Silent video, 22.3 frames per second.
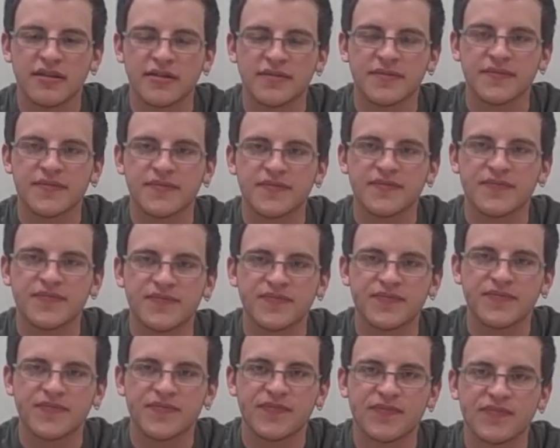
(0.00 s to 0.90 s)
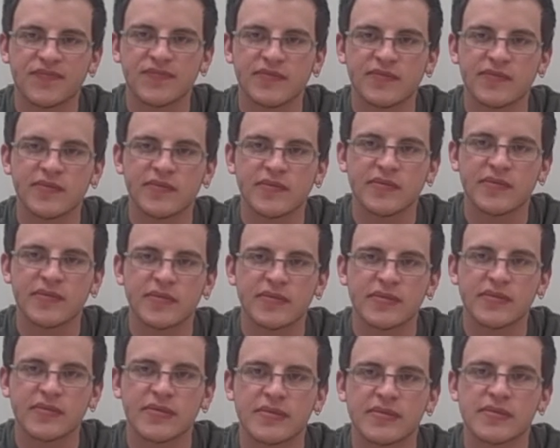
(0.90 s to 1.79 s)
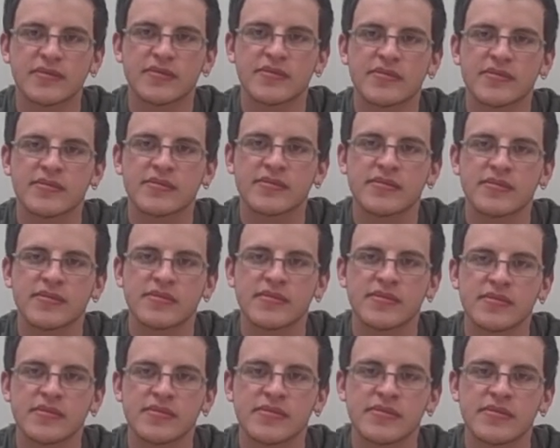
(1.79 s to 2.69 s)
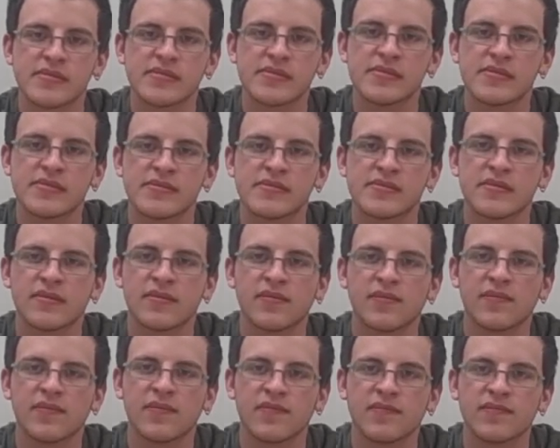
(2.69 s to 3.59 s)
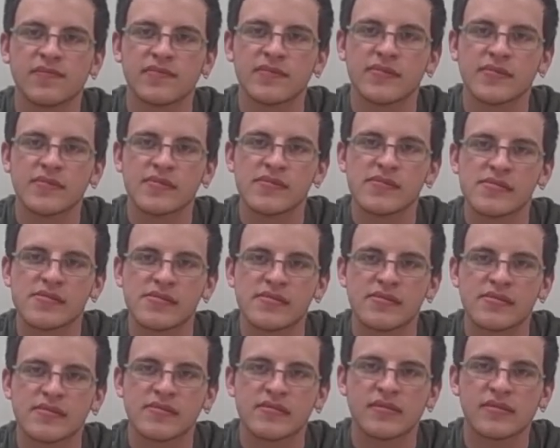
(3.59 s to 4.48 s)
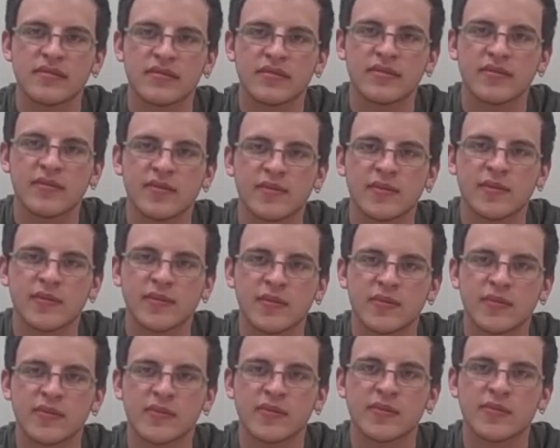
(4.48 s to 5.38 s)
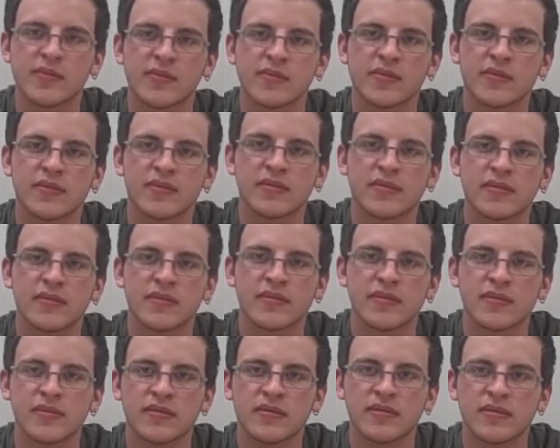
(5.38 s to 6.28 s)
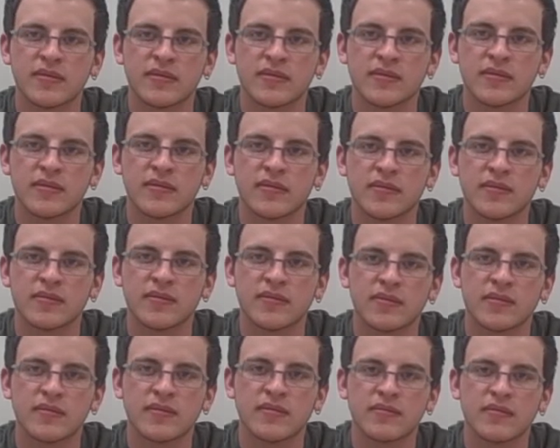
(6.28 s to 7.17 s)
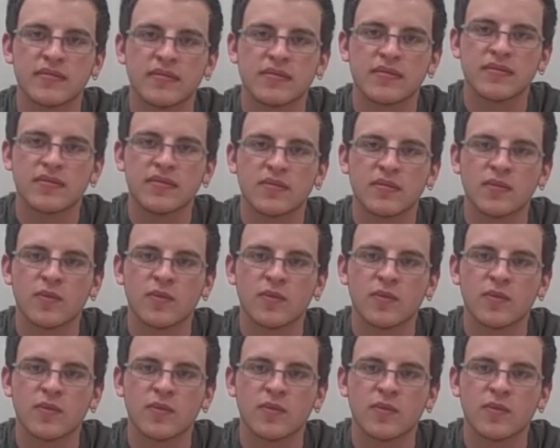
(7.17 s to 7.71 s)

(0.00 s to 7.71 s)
But so far, what is your experience with him as your professor, and would you like him to be your McNair mentor?